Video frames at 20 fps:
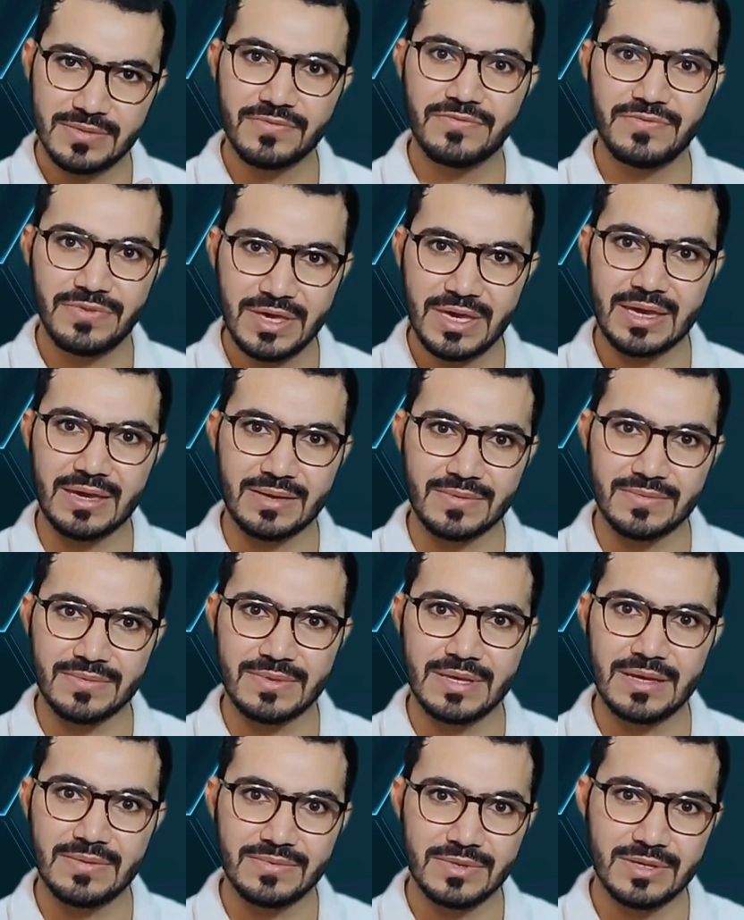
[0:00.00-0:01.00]
thing,
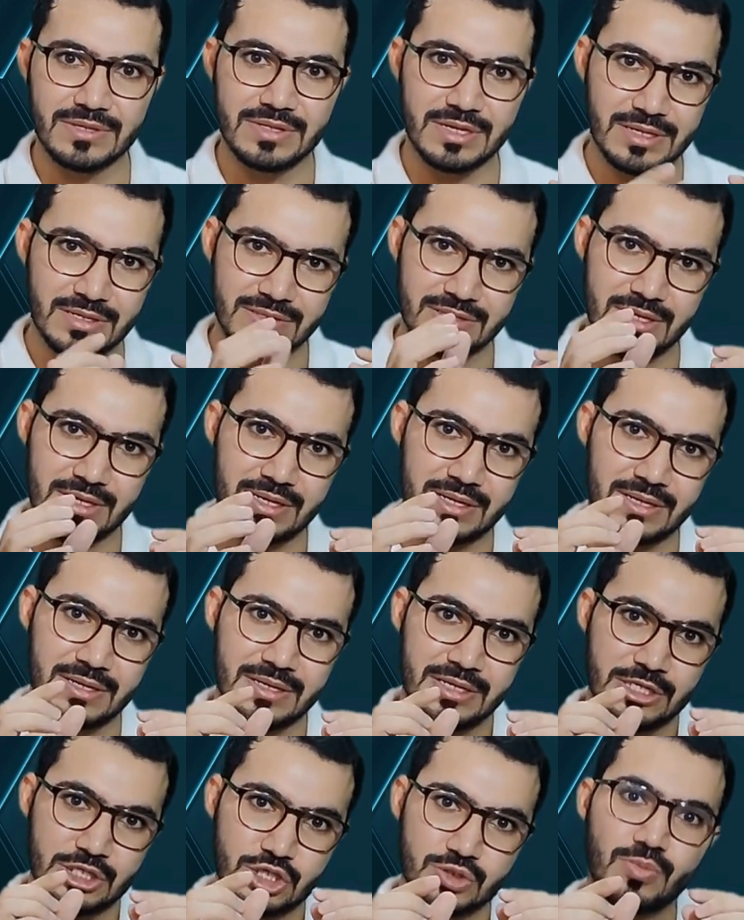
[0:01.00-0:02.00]
the
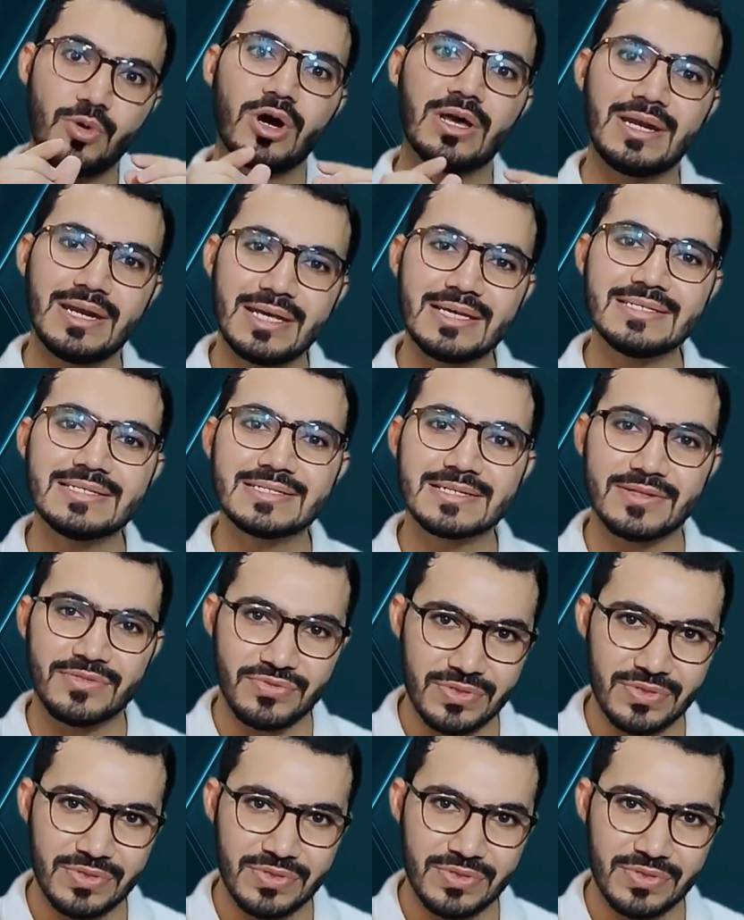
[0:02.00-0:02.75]
smallest